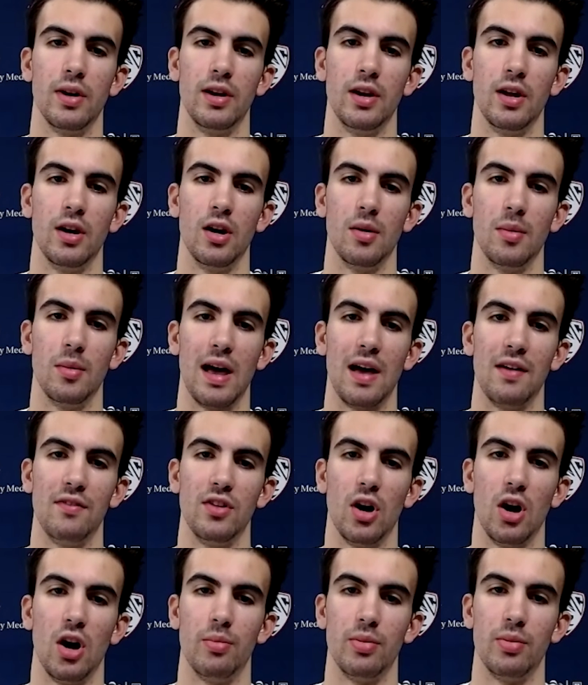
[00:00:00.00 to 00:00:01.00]
I have
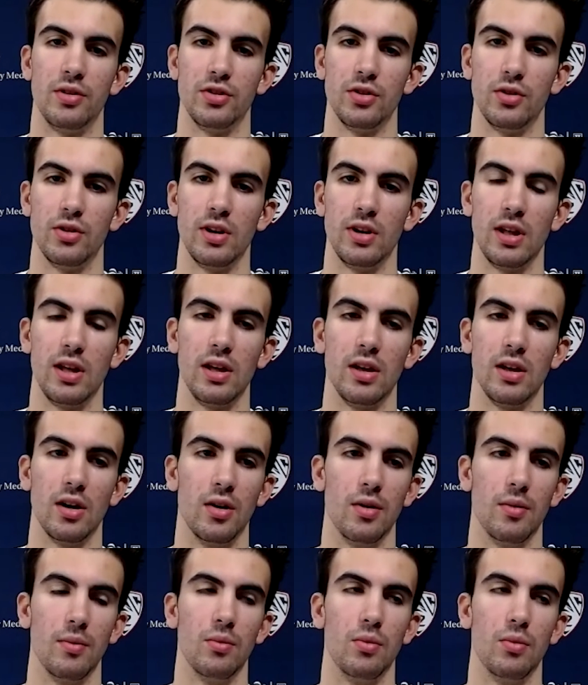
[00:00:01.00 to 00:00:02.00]
the opportunity.
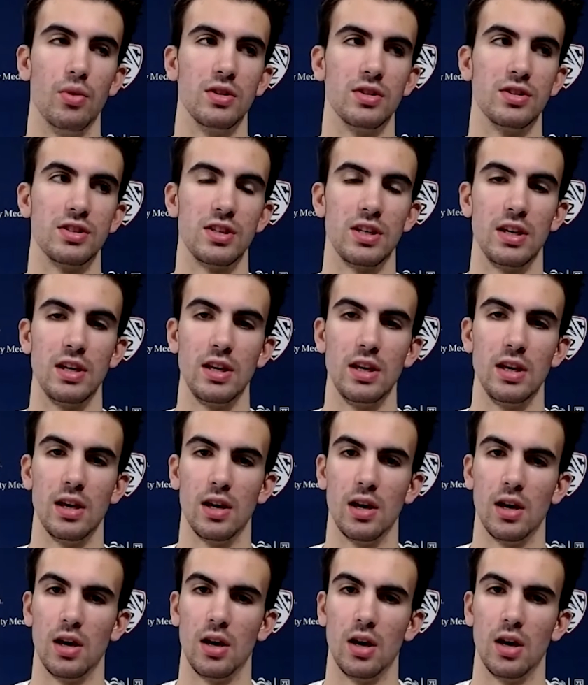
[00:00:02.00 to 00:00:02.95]
We'll see